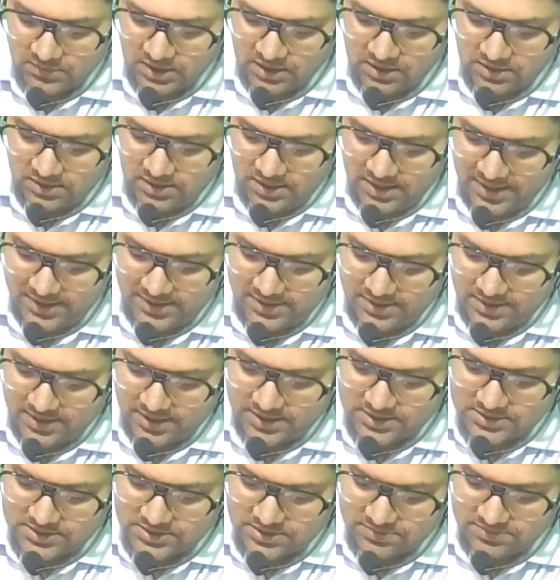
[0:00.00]
net
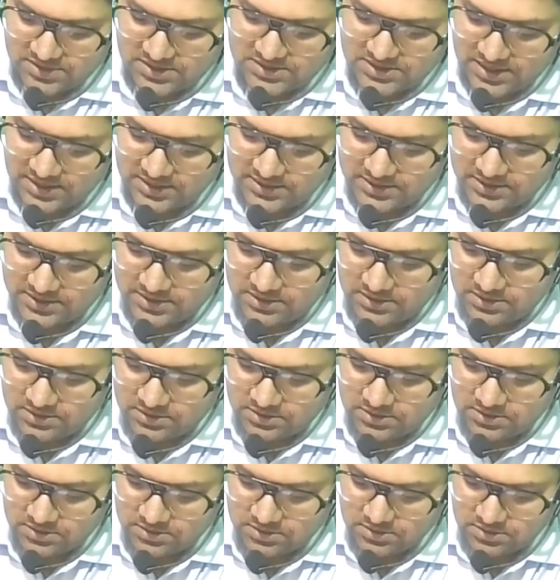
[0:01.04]
taxable salary
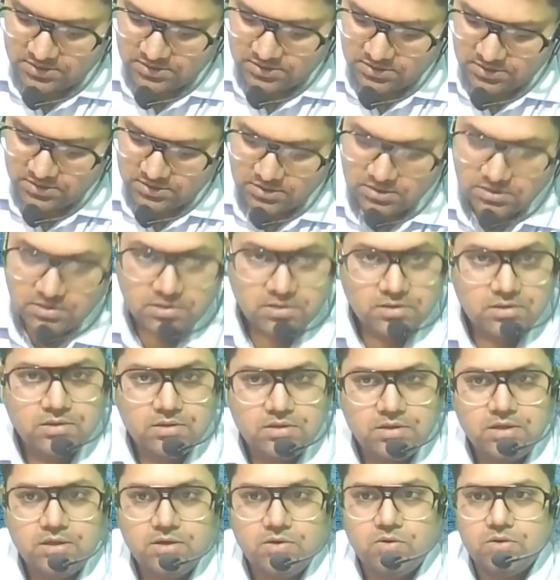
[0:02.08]

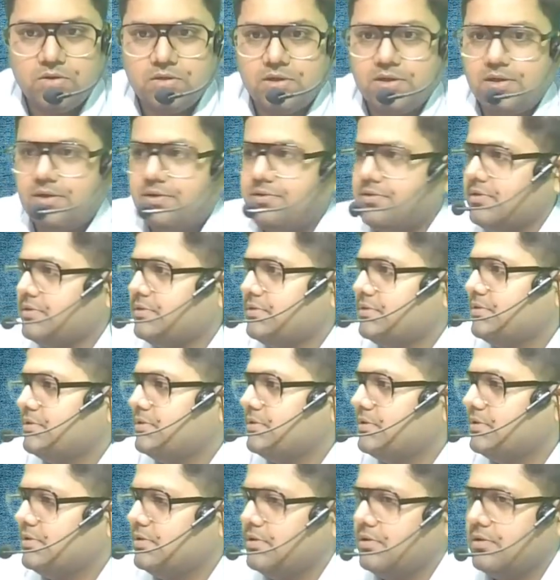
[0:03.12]
in all the cases.
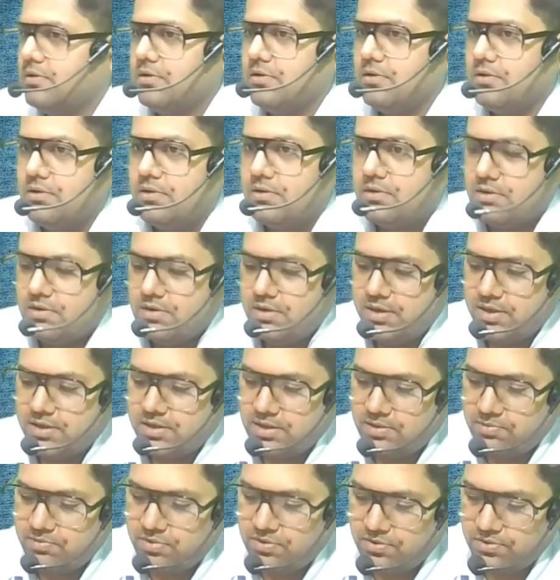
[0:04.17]
Correct,
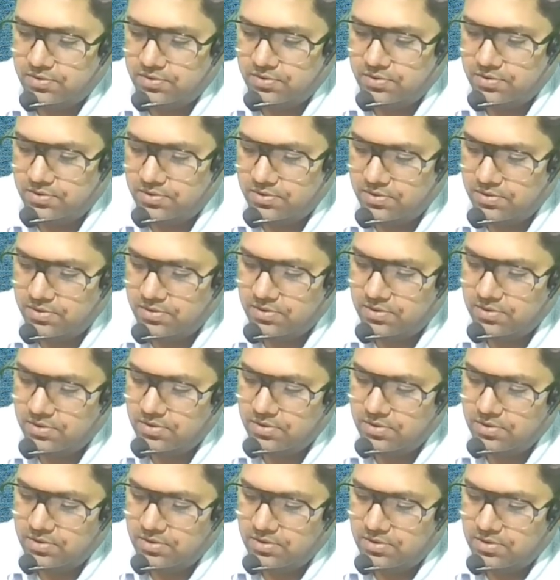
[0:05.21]
bro?
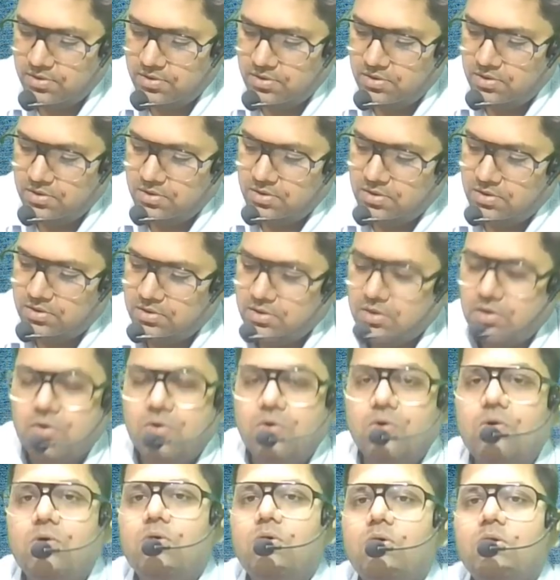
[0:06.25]
The
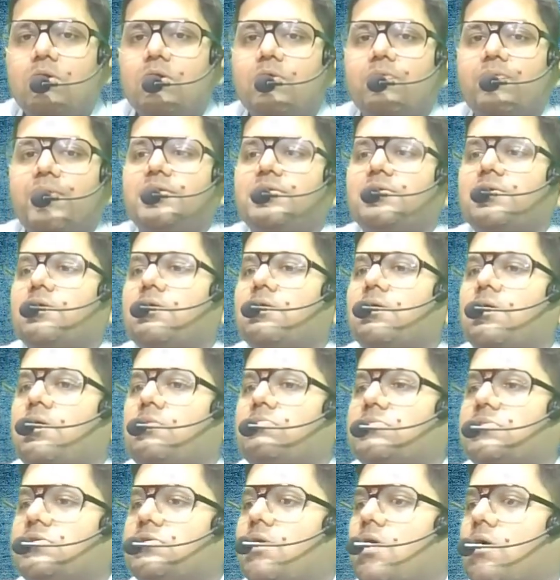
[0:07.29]
whole question
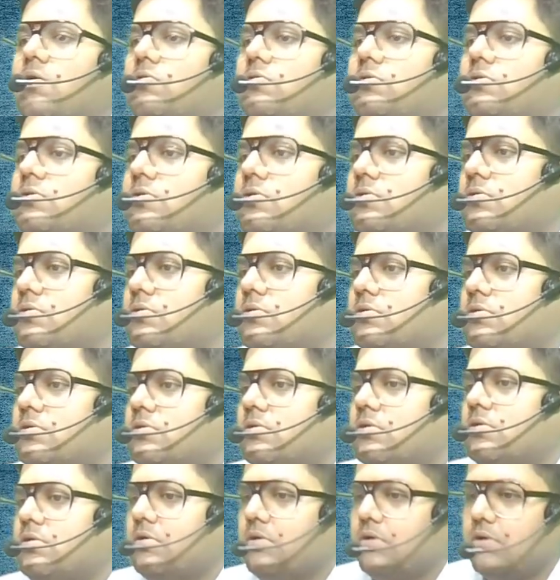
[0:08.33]
comes down to
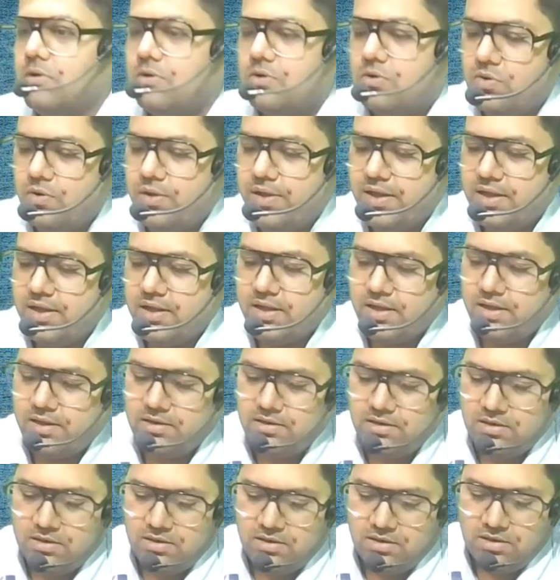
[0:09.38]
going and
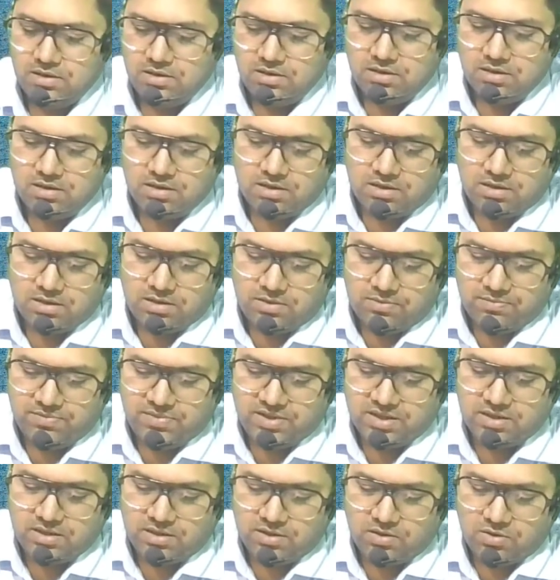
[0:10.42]

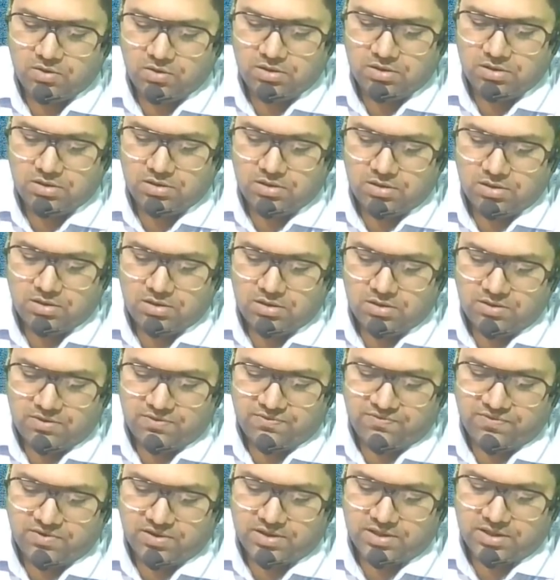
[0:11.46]
making your
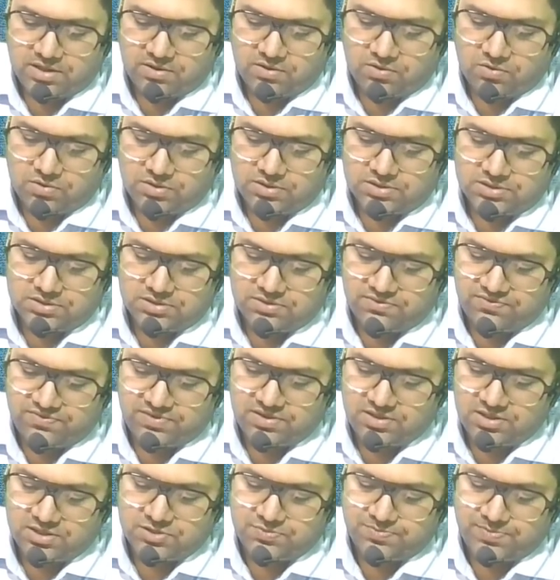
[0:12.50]
working notes
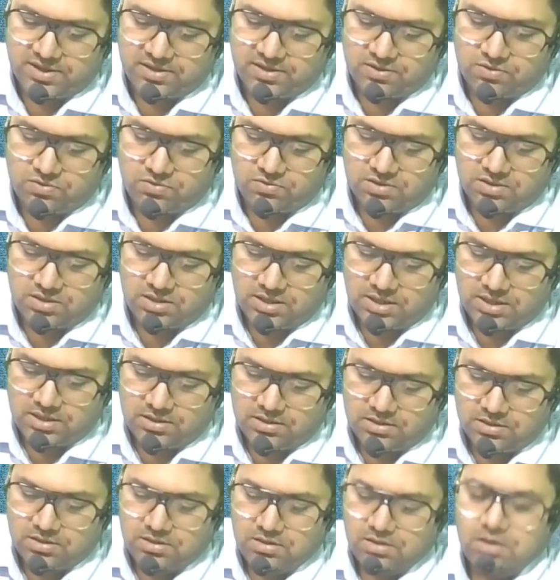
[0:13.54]
with respect to car.
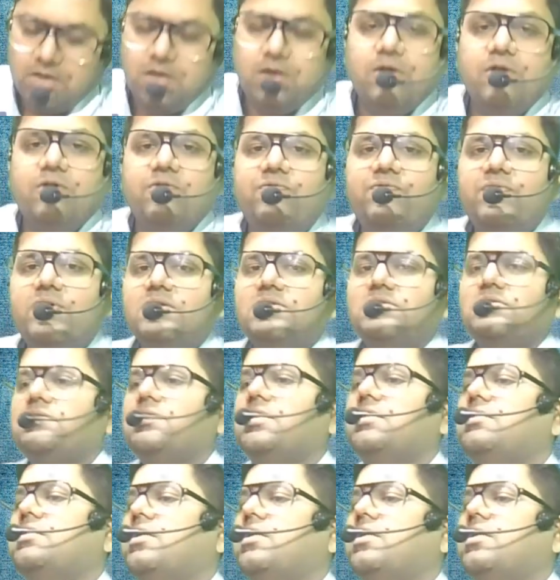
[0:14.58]
First thing